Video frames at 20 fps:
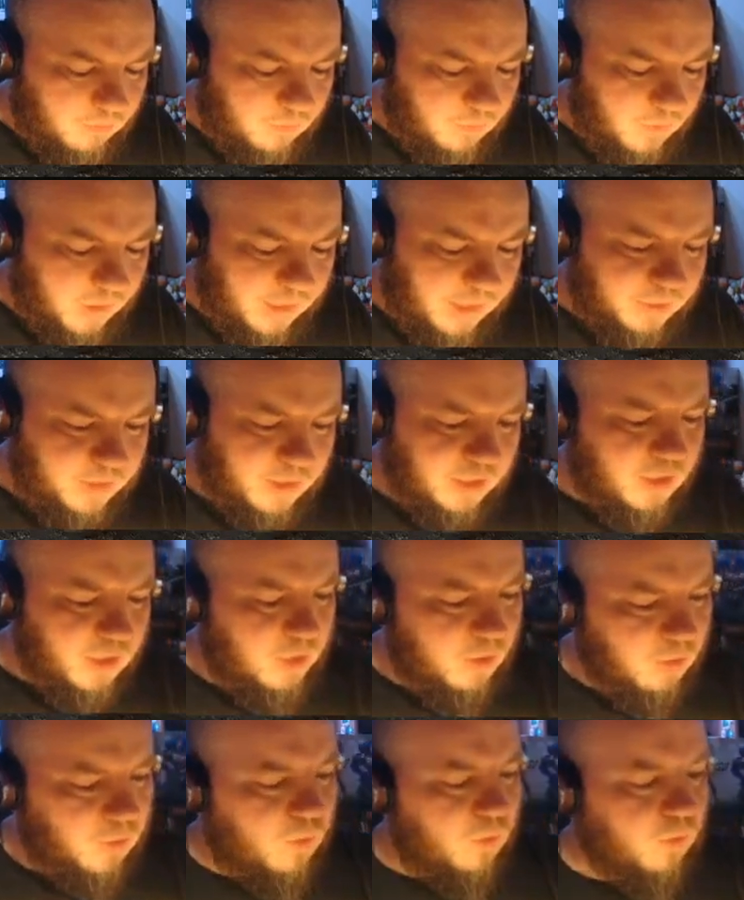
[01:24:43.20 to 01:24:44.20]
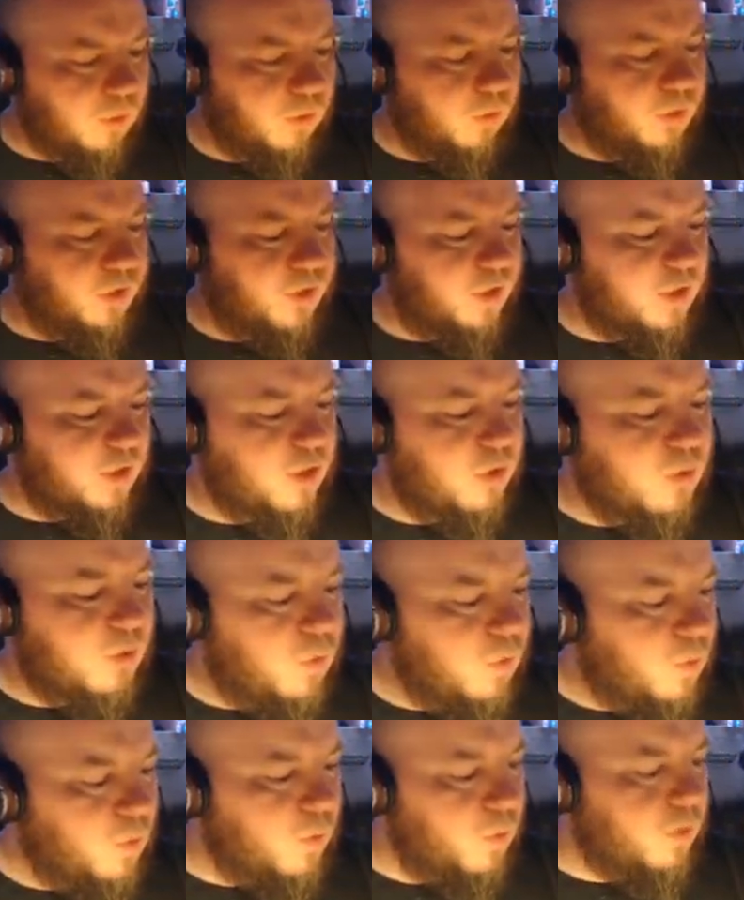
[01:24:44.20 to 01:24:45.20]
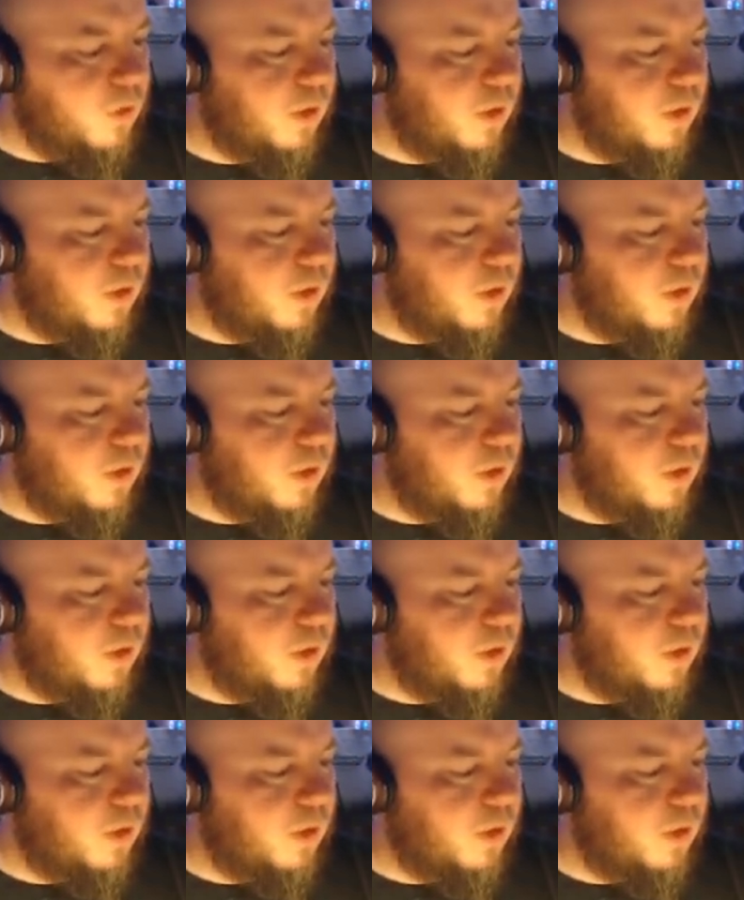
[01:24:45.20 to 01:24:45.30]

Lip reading: else is cool? It's just cool.